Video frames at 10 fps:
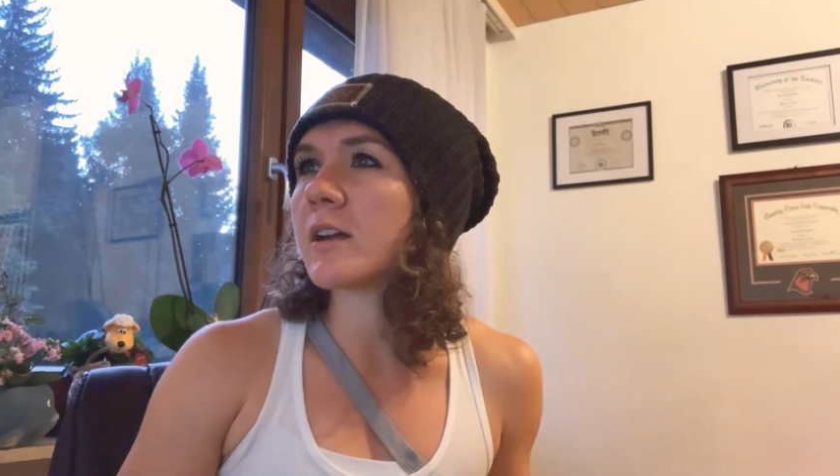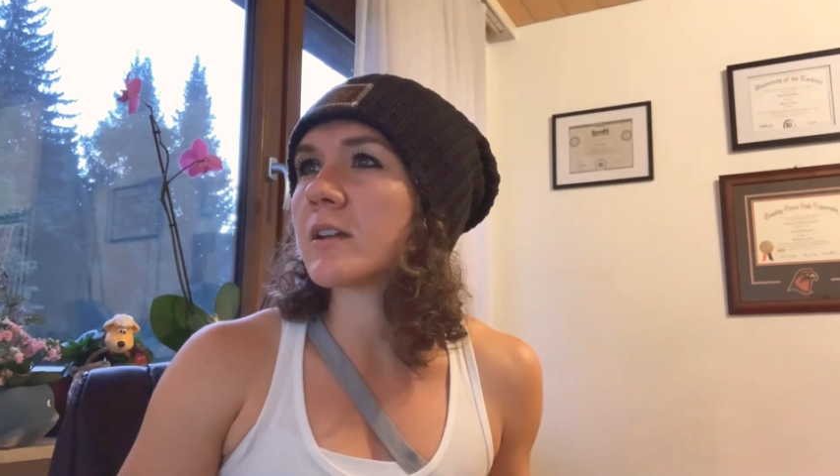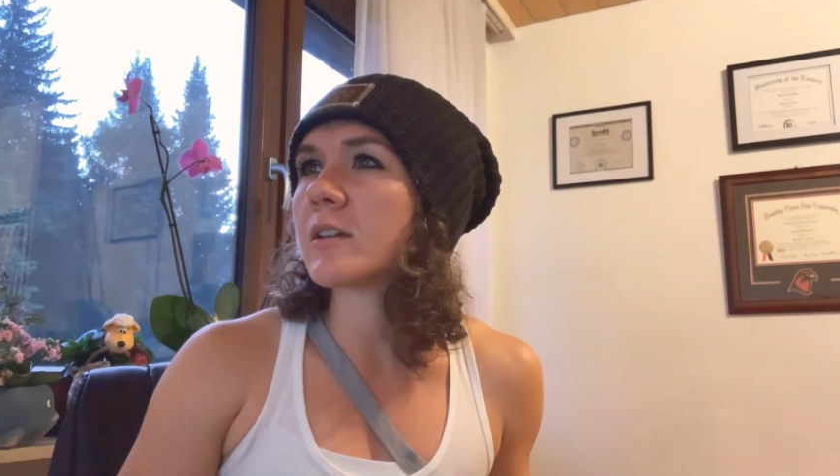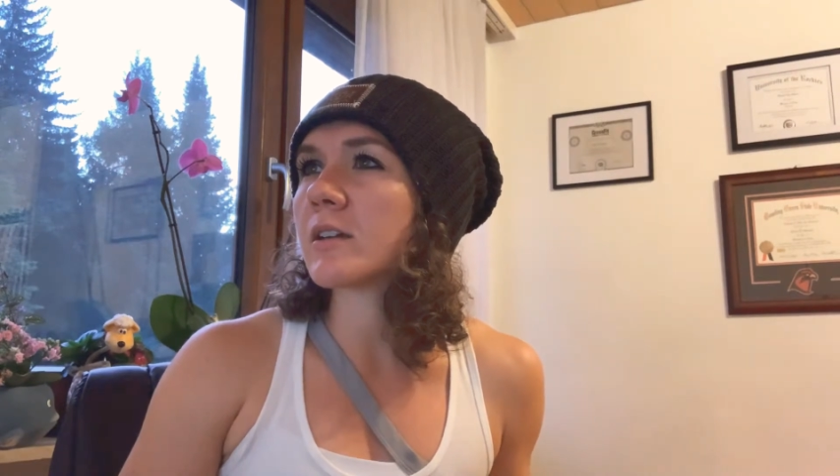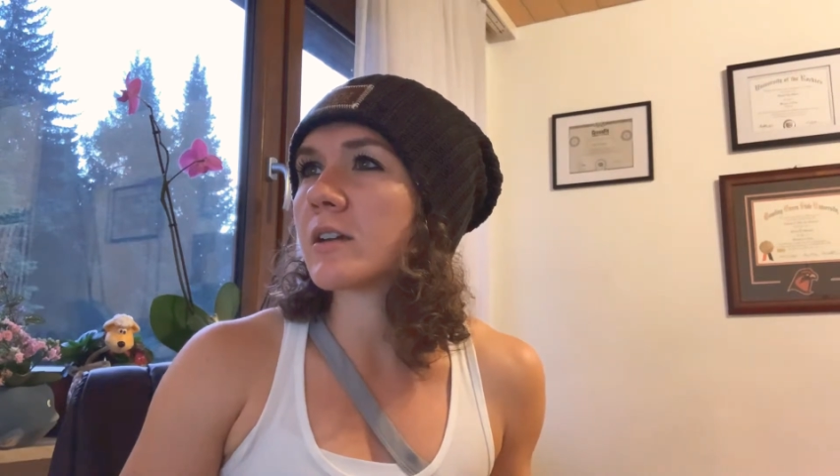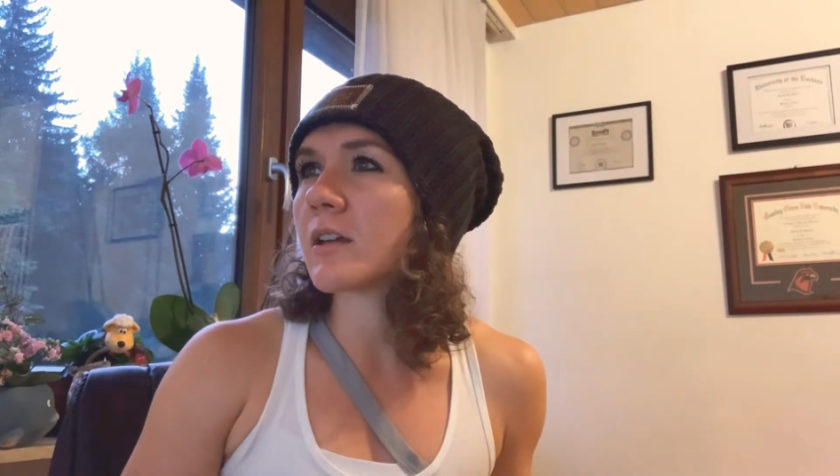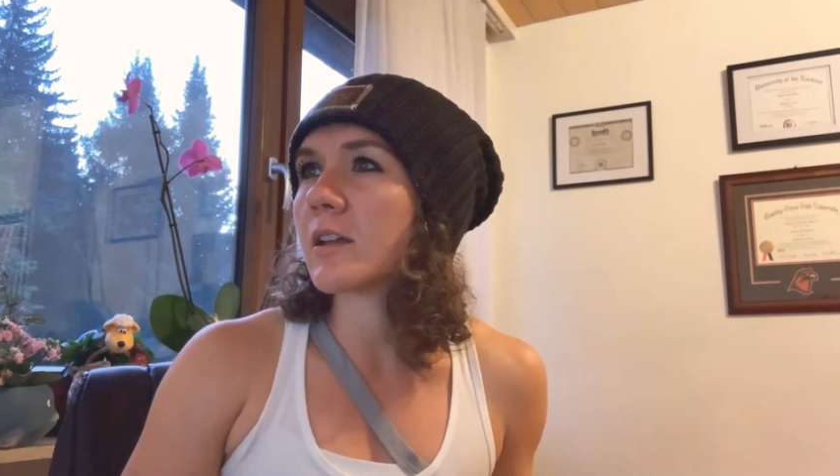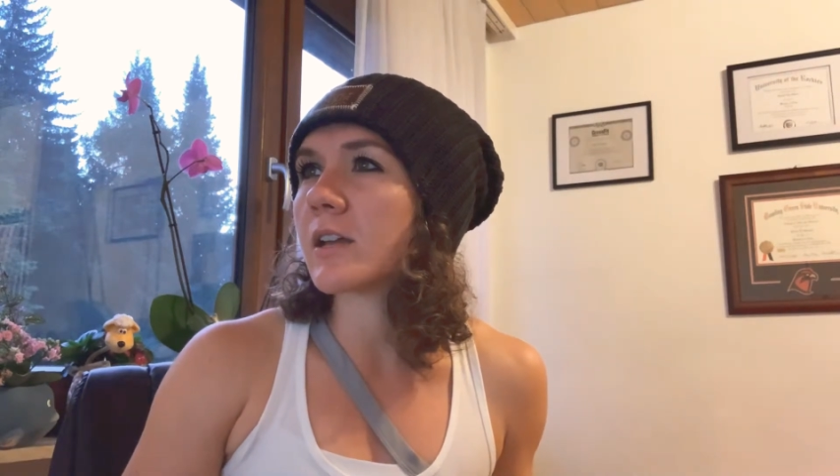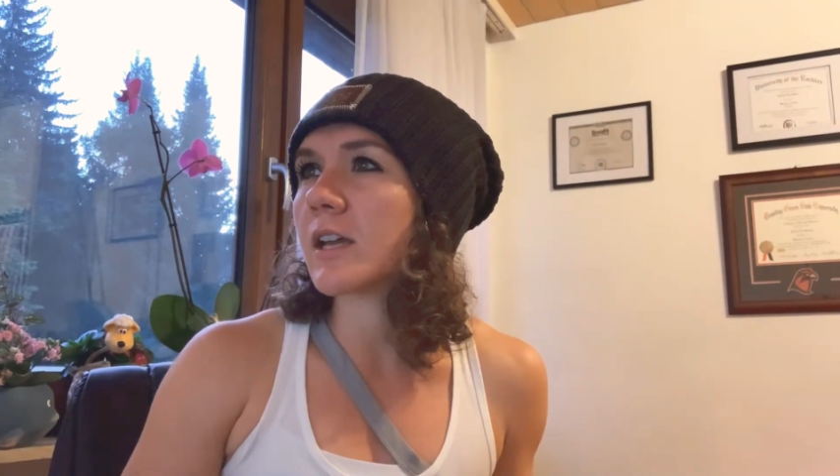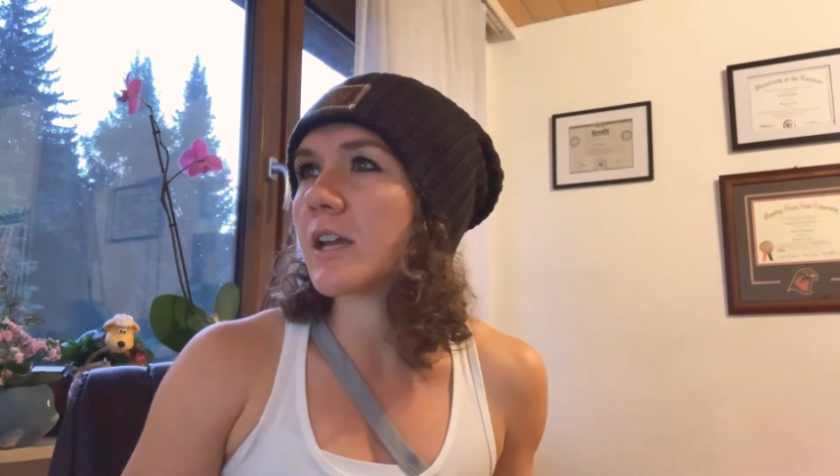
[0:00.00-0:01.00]
uncut,
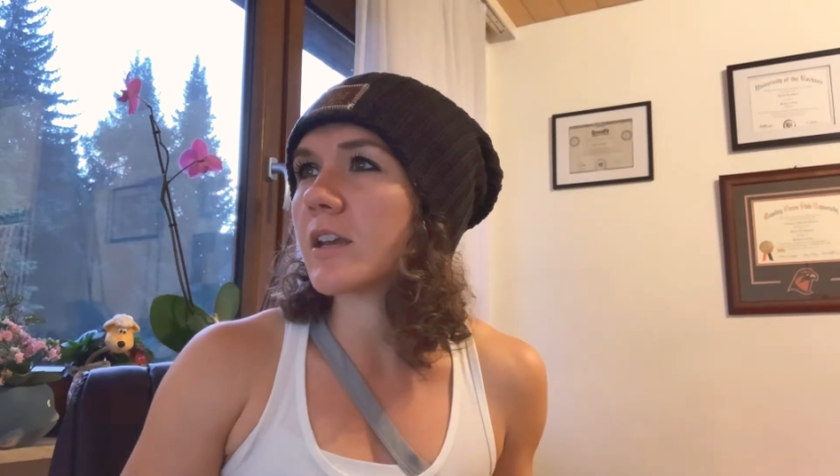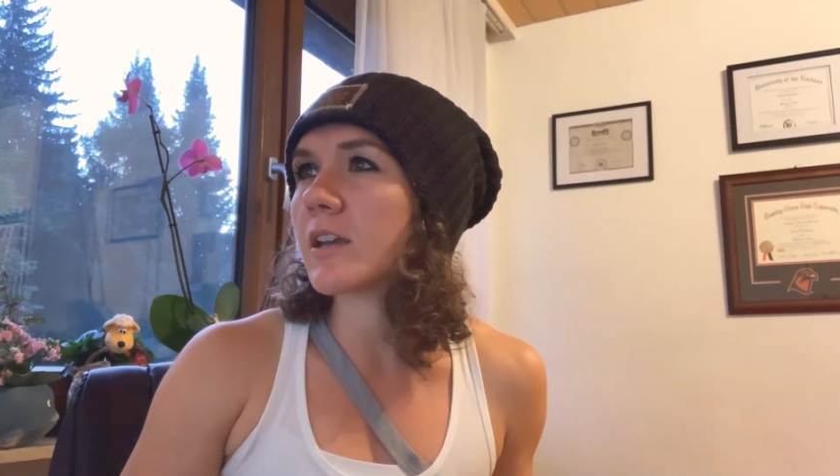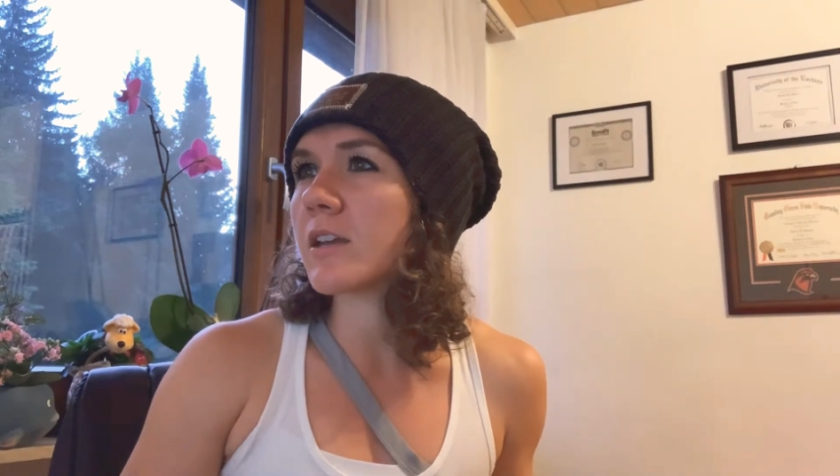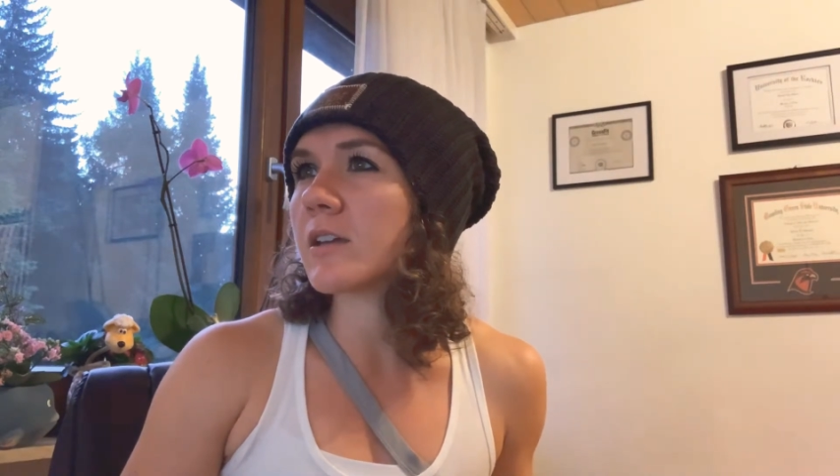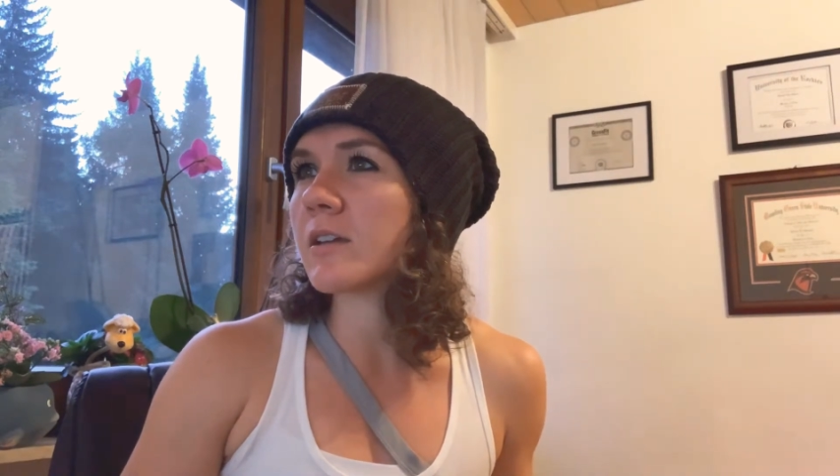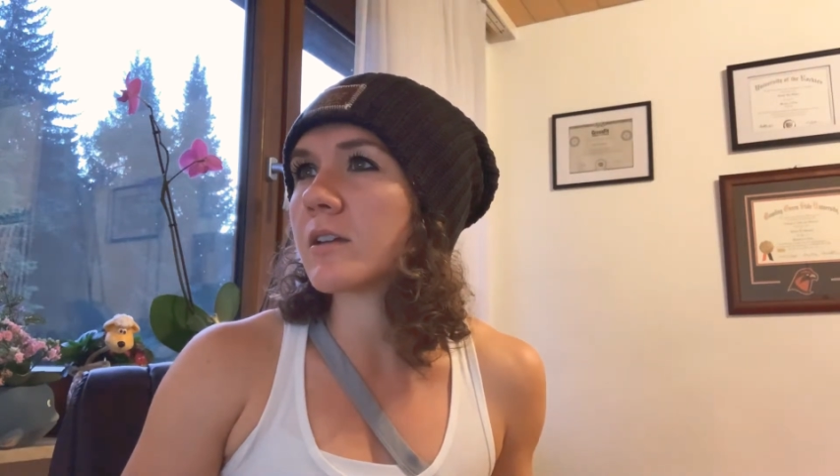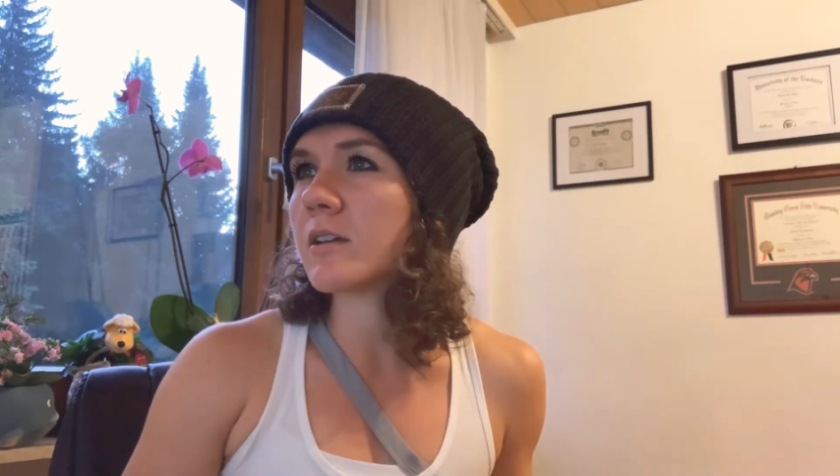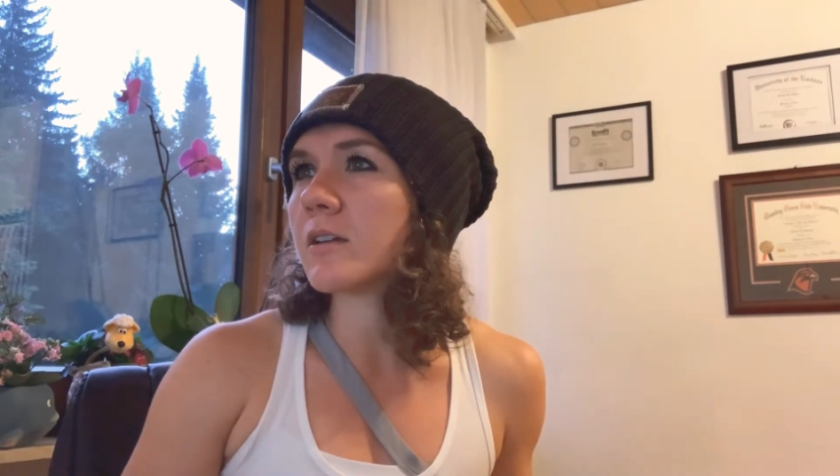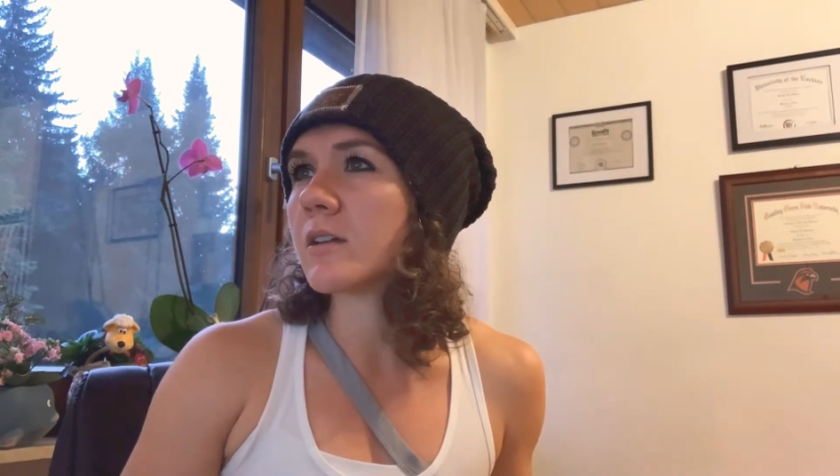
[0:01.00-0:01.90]
unedited.